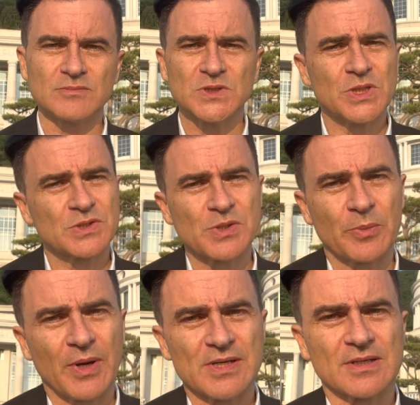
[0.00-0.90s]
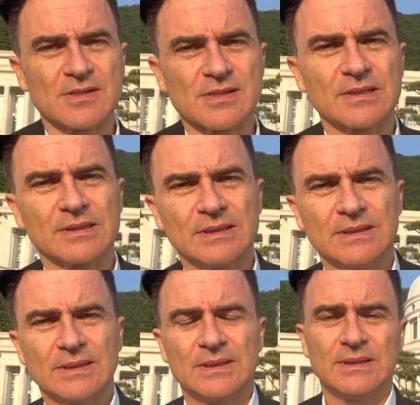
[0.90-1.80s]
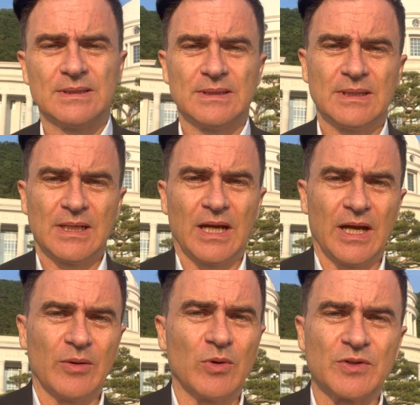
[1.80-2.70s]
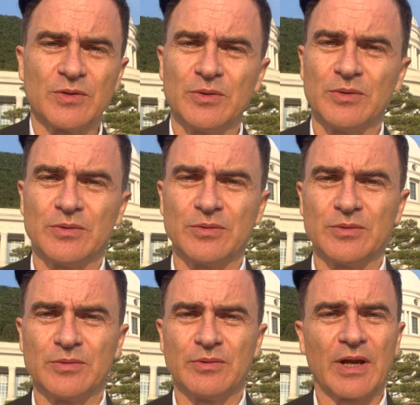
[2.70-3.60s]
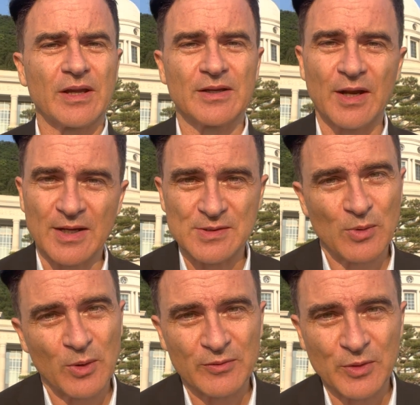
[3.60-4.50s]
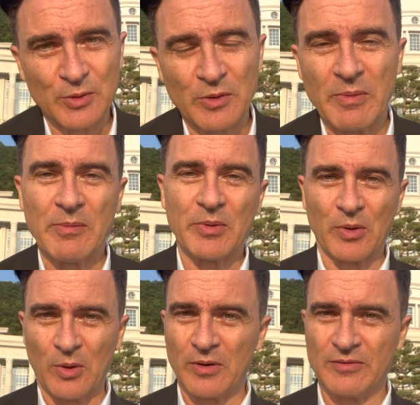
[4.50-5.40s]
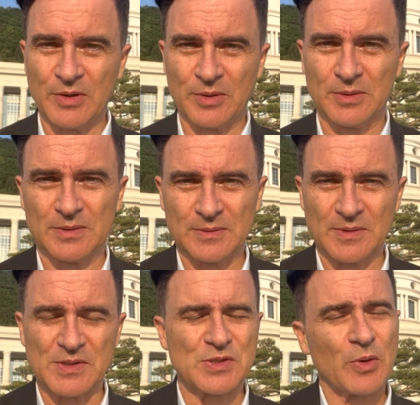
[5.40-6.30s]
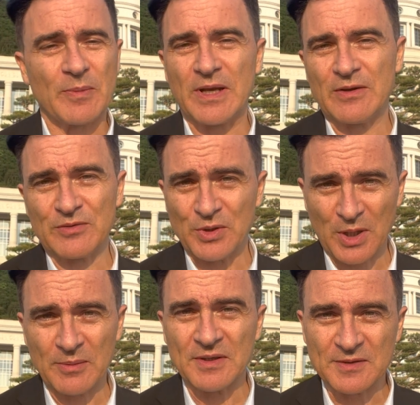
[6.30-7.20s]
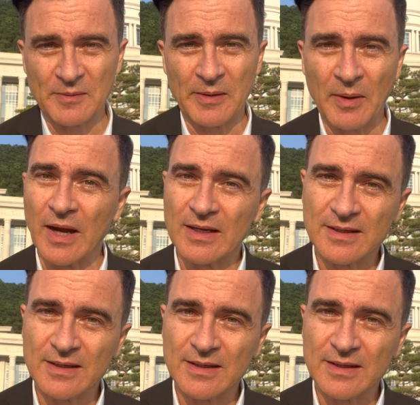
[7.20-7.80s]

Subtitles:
You're so precious. I want to recognize all of you, remember all of you, with so many of you coming to my mind,